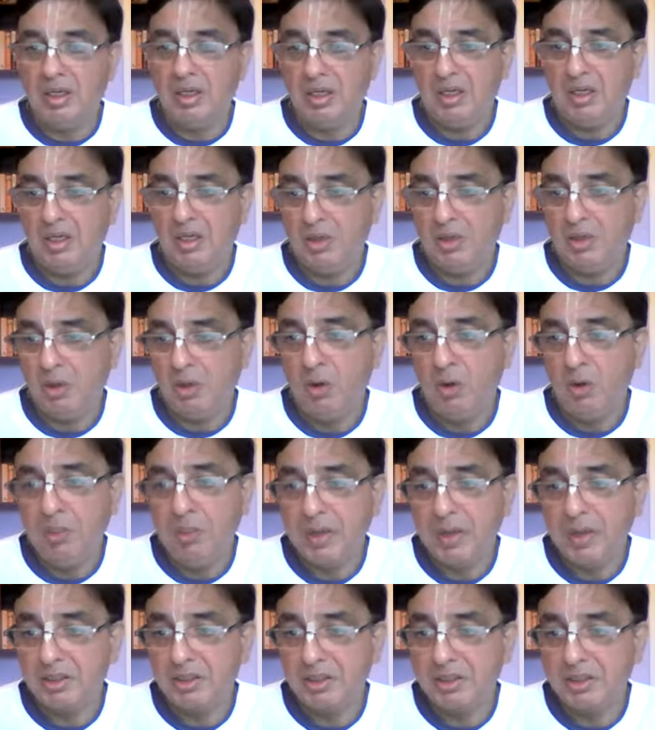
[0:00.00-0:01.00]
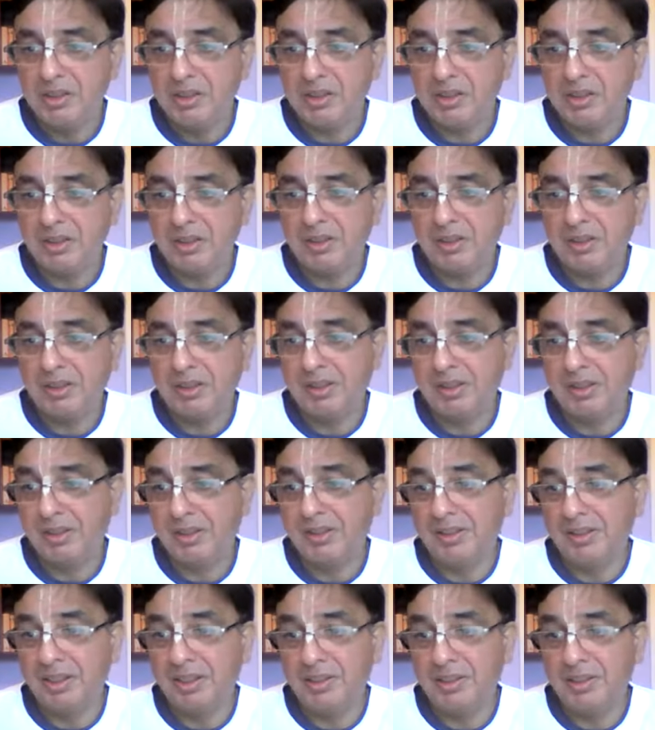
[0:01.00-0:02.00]
Your appearance is
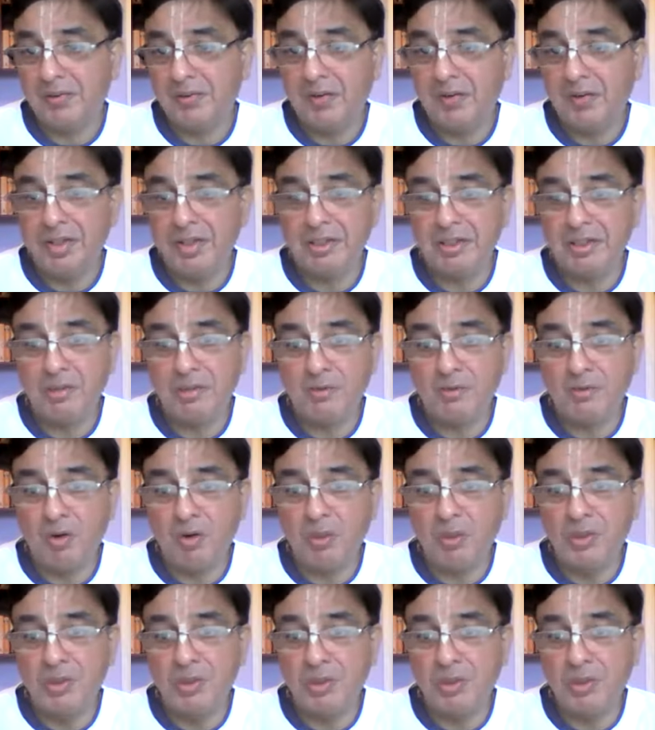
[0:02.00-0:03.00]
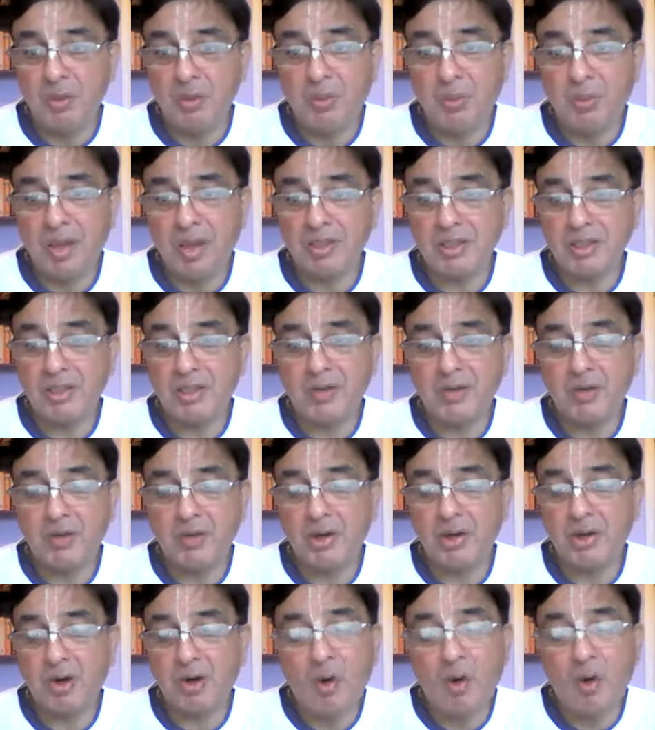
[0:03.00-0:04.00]
in this fearsome form is your pastime for
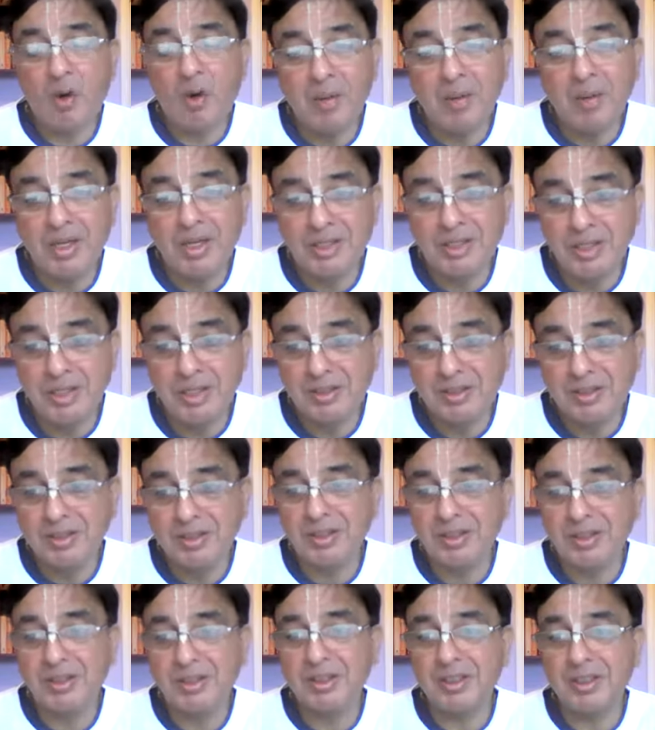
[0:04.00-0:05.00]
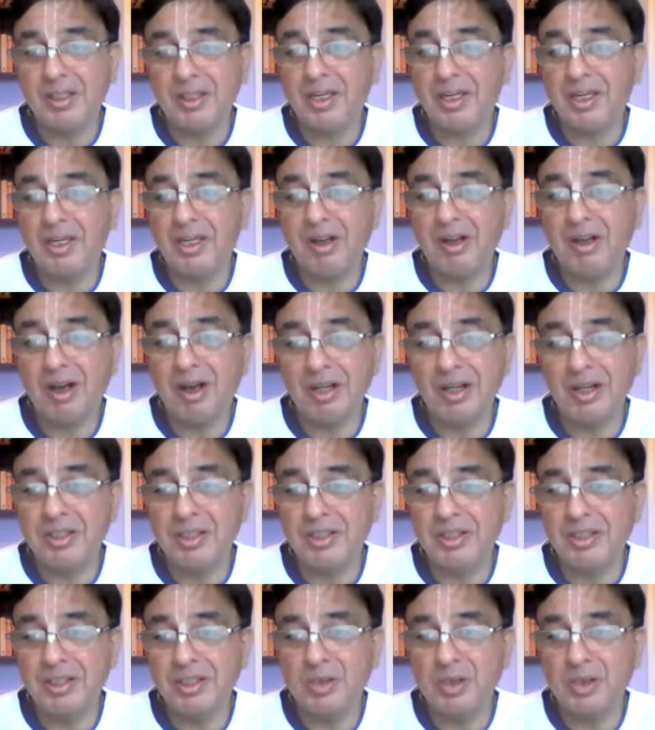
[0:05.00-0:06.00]
your own pleasure. Such an
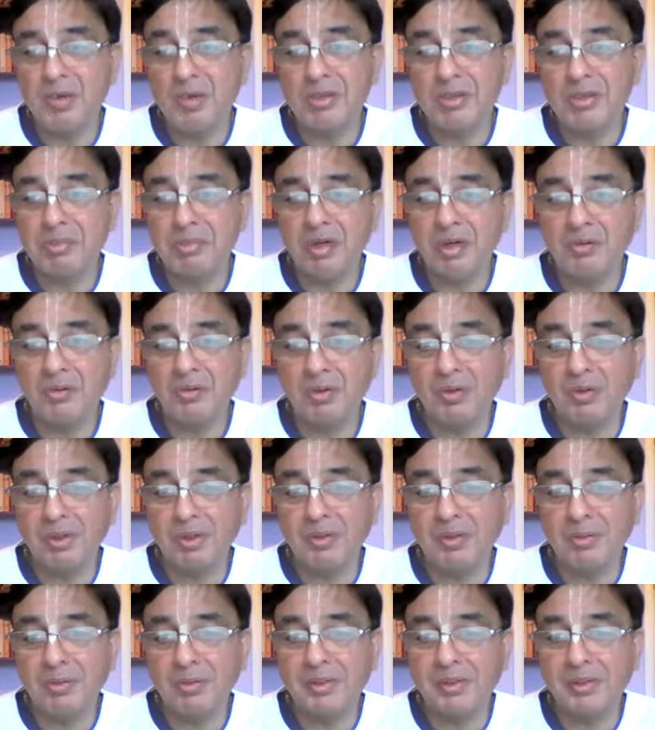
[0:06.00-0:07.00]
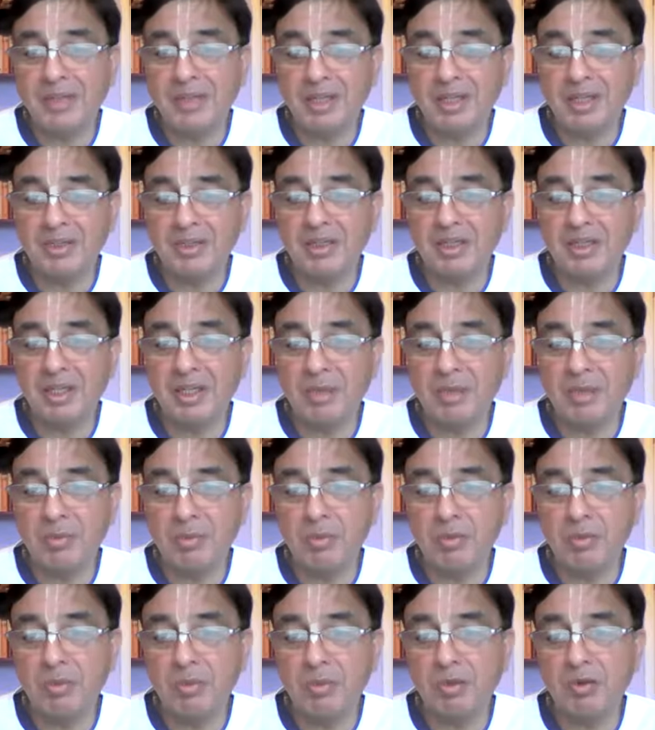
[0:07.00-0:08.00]
incarnation is always meant for the protection and
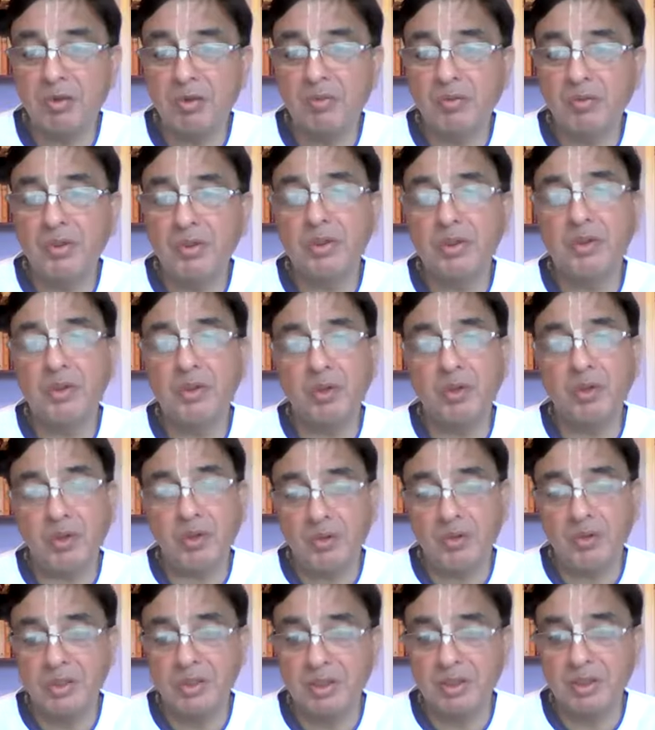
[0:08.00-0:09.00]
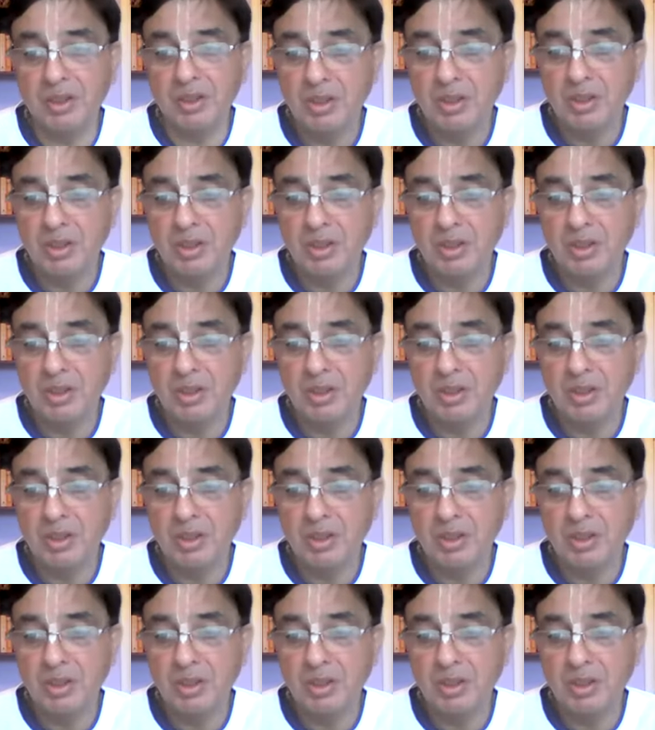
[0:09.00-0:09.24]
improvement of the universe.